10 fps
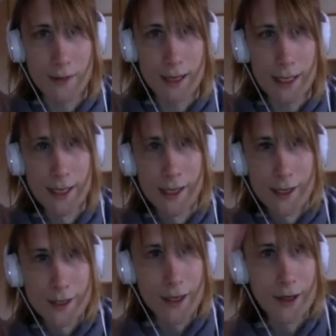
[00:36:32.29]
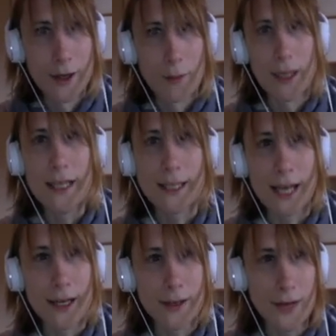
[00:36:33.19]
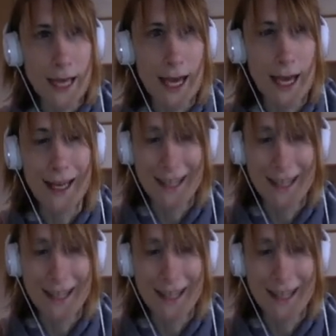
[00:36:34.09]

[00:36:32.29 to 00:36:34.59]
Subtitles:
really. So, please cut your hair.